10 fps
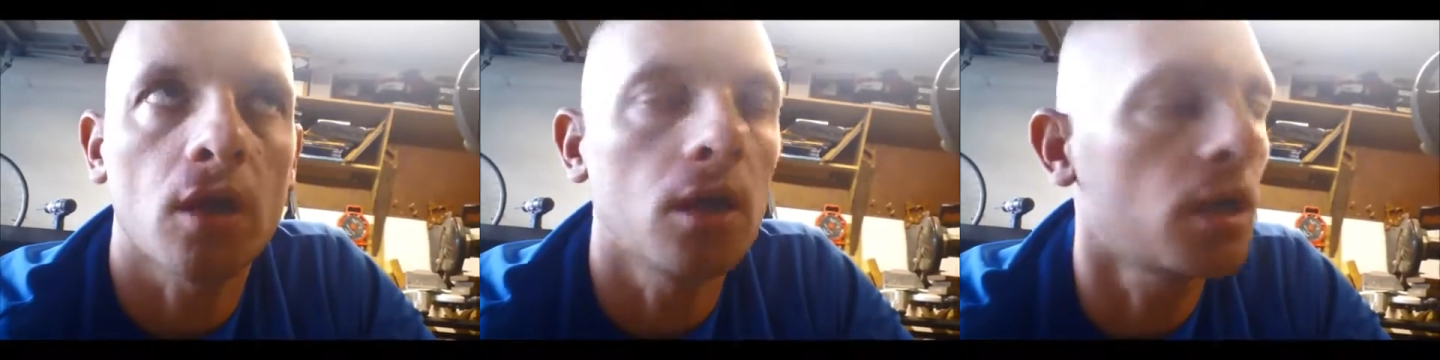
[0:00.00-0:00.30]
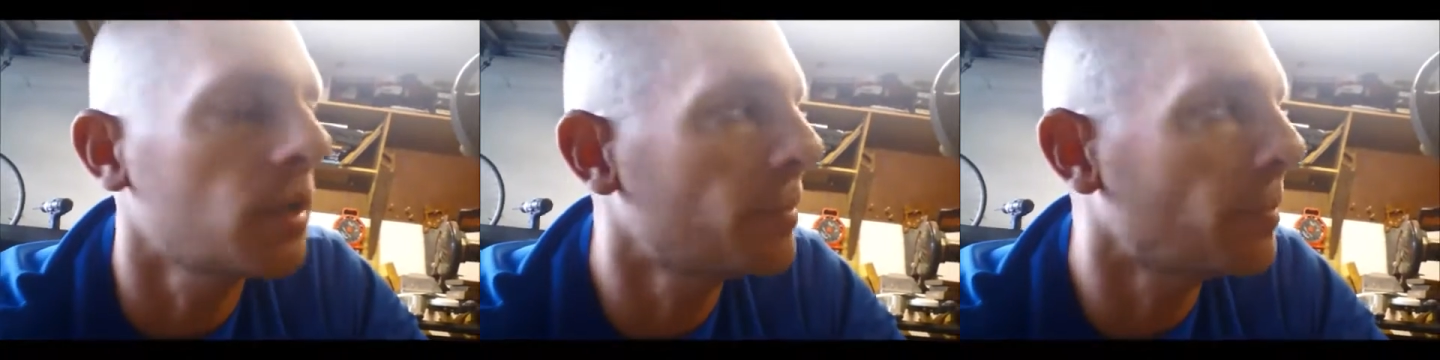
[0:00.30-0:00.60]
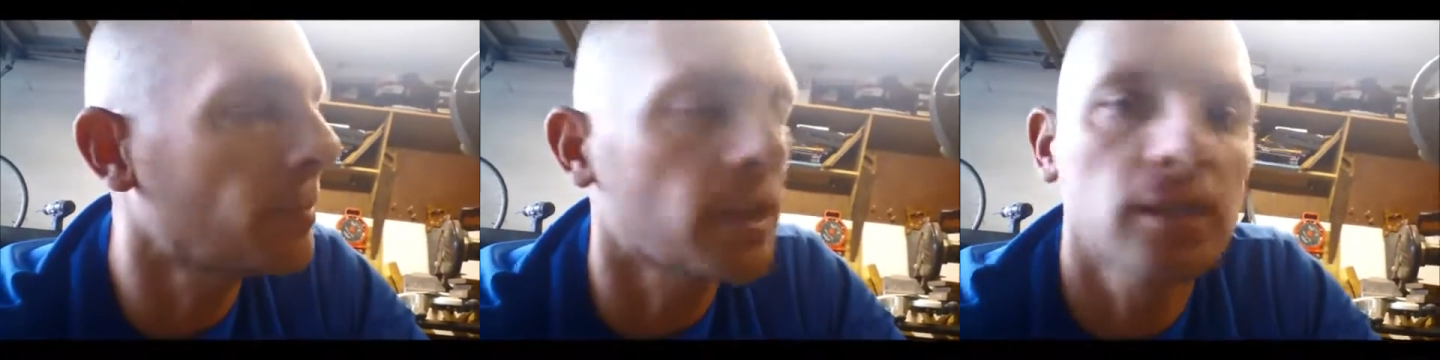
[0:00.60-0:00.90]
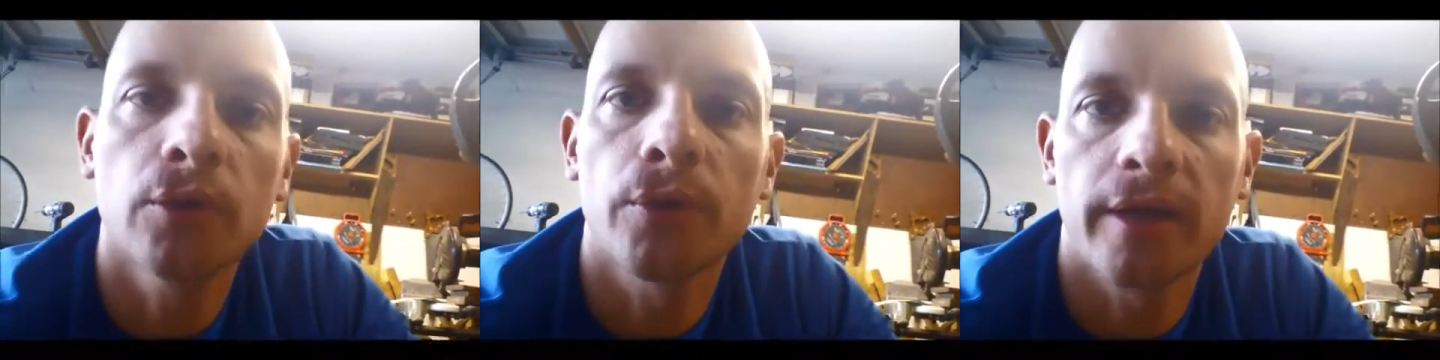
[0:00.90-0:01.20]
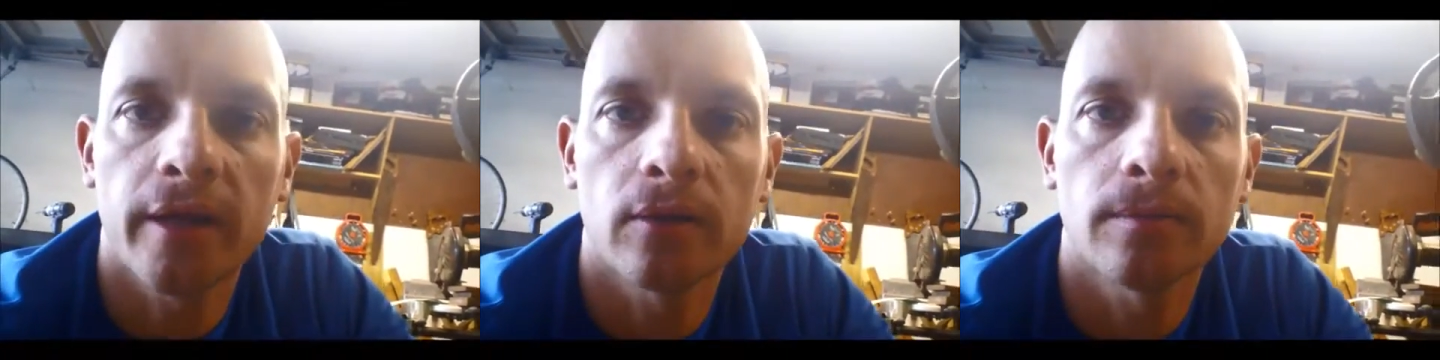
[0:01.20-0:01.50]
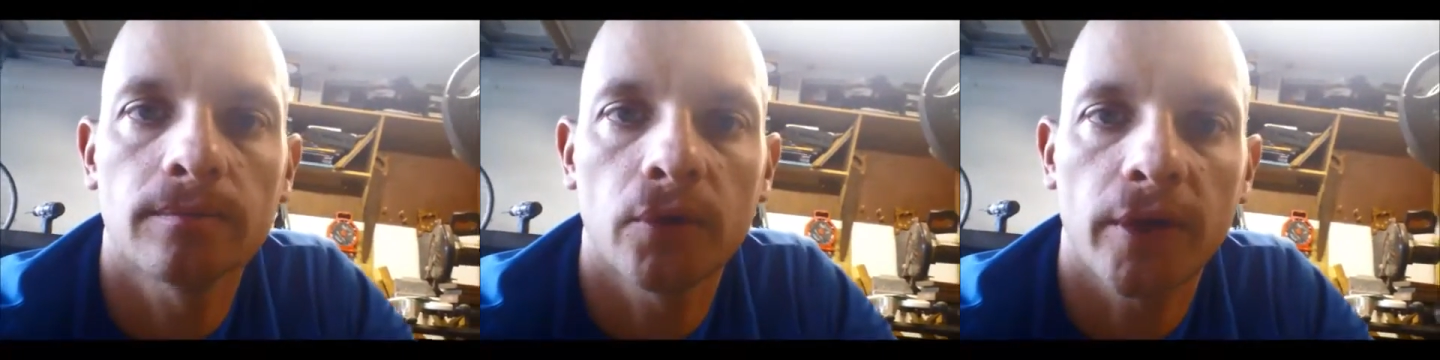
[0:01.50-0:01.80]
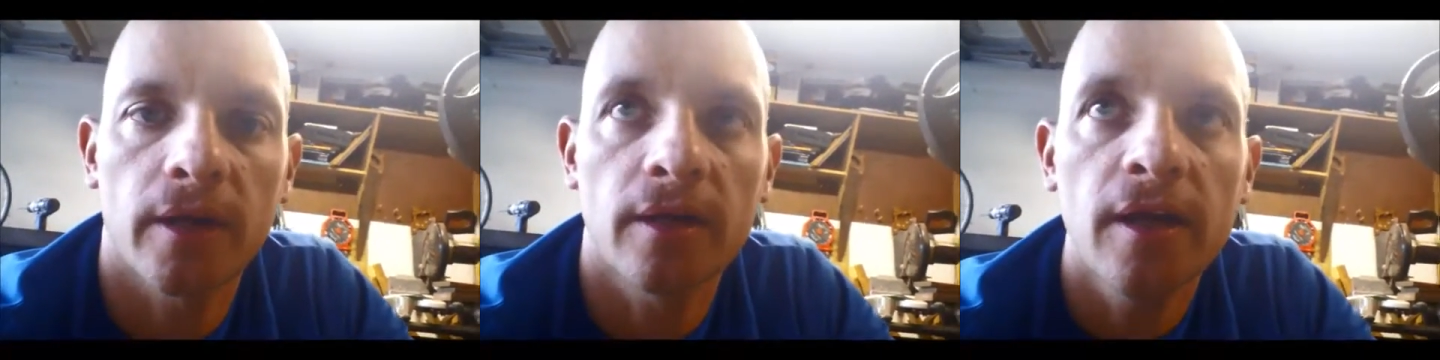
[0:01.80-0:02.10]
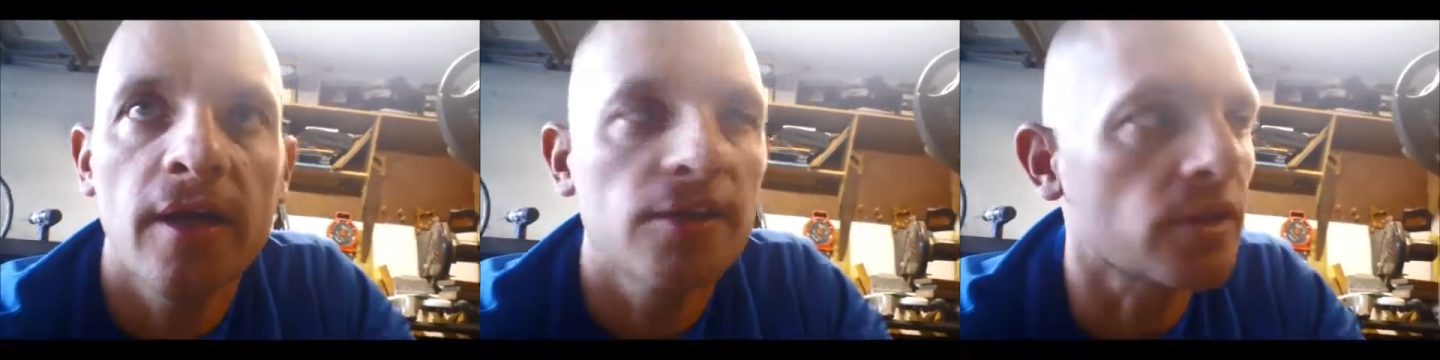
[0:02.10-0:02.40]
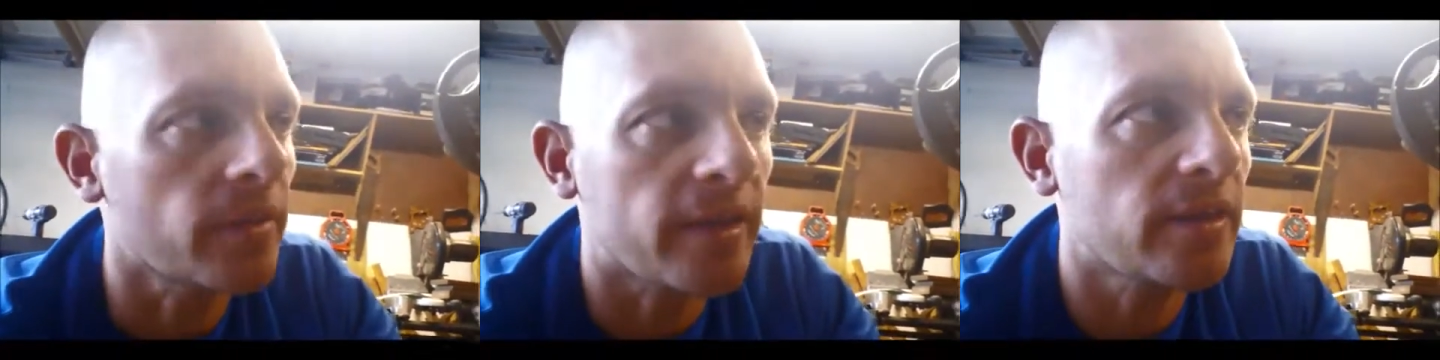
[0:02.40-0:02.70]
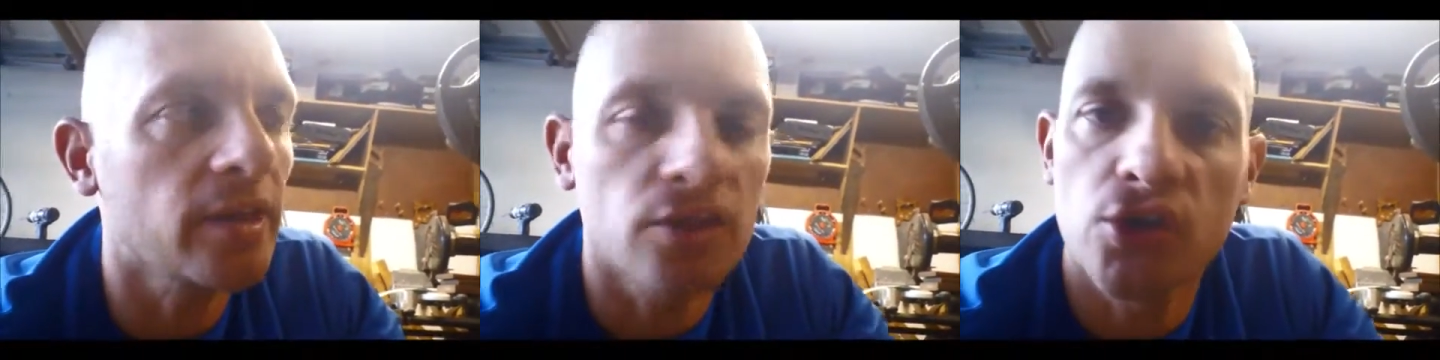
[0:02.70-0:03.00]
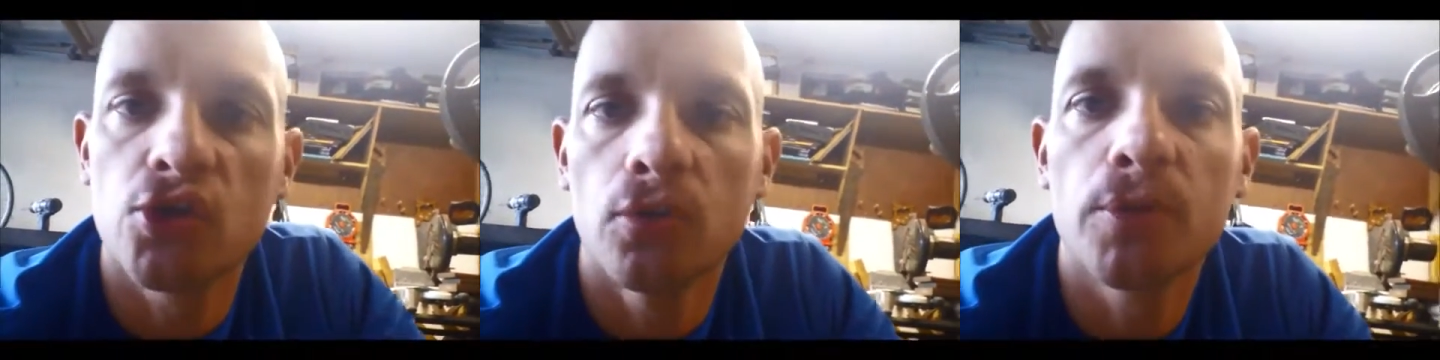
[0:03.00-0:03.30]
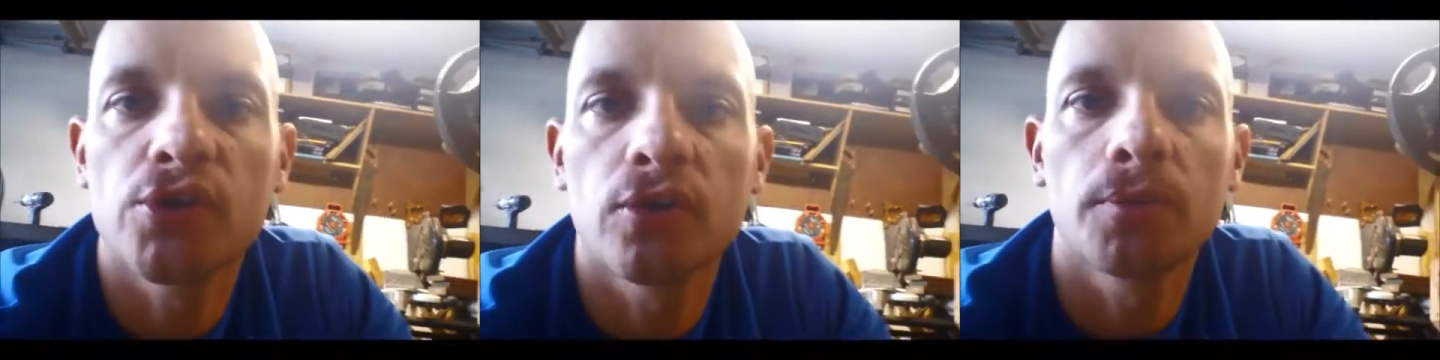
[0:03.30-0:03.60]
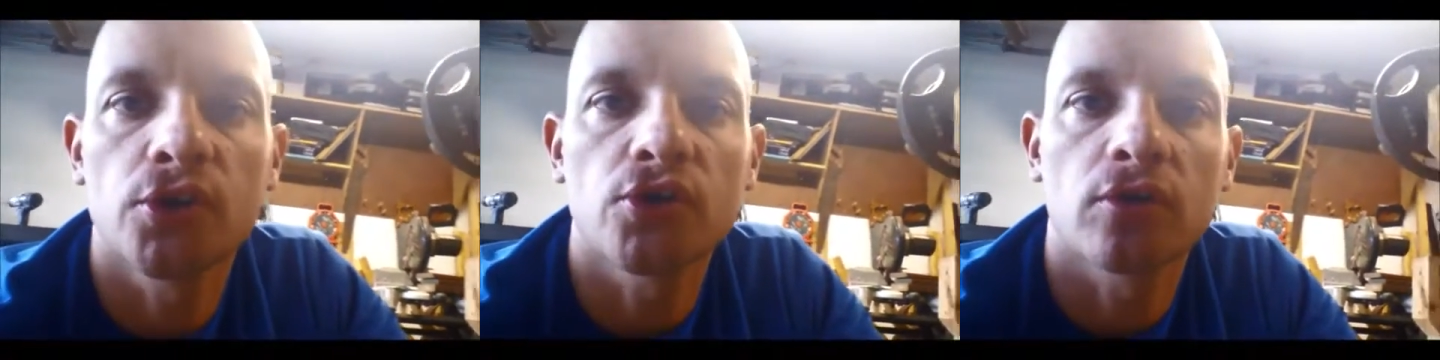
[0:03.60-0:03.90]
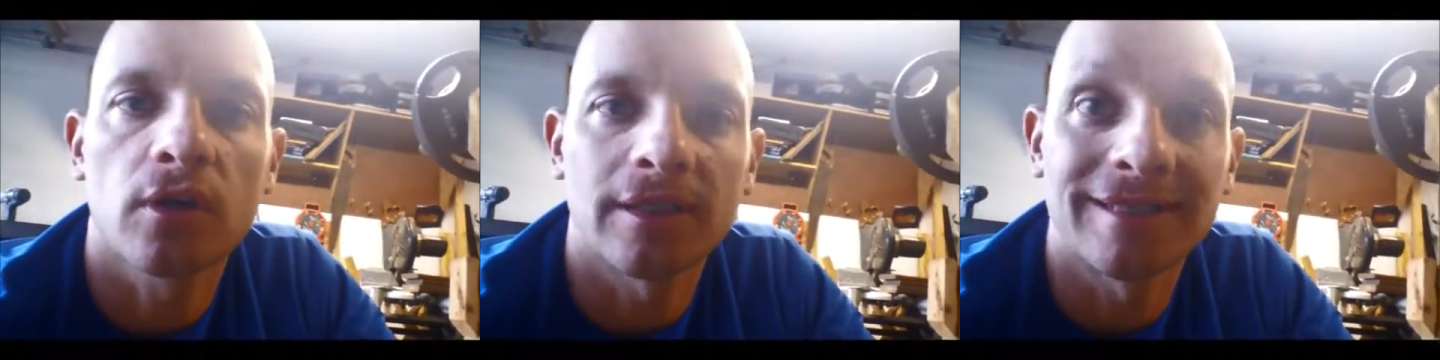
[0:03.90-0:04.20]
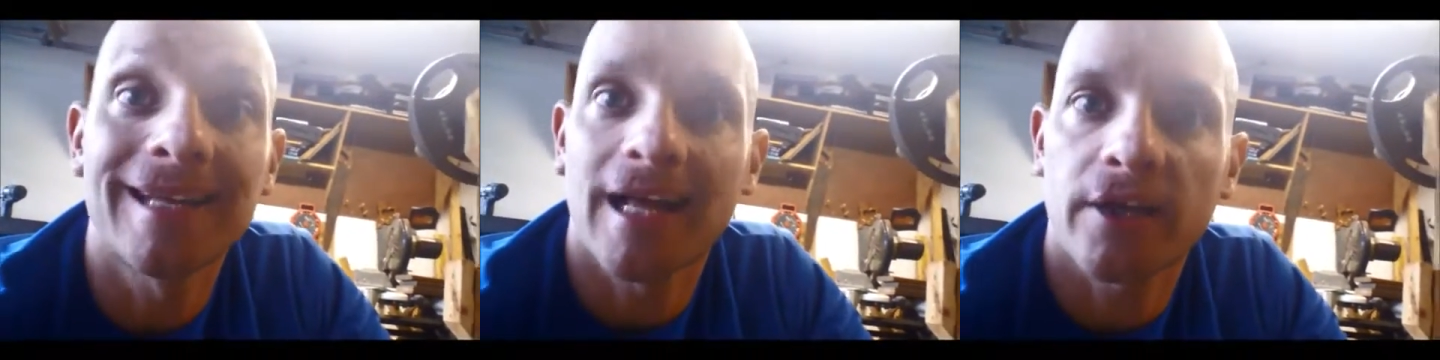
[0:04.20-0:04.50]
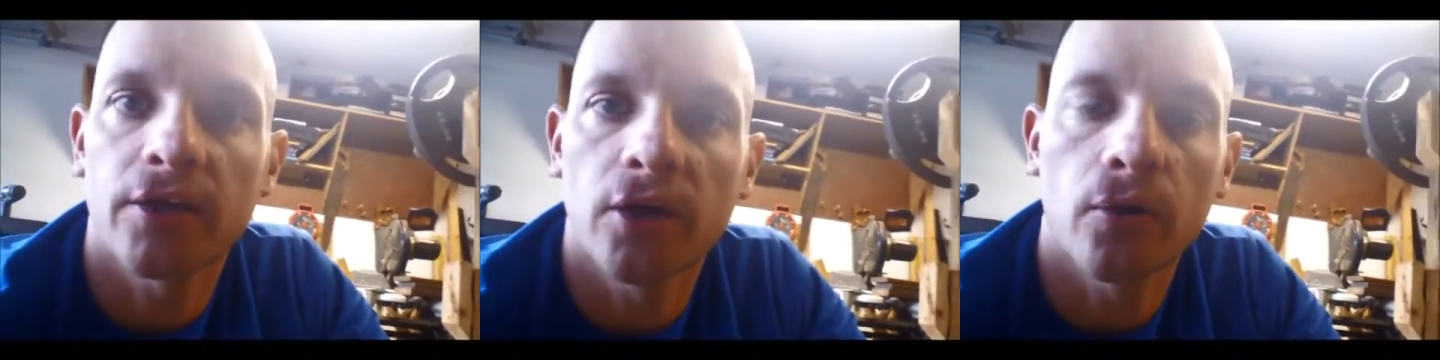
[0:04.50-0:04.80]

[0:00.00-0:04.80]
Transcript: a liquid nail. Okay, so that thing is super, super strong. It's not going to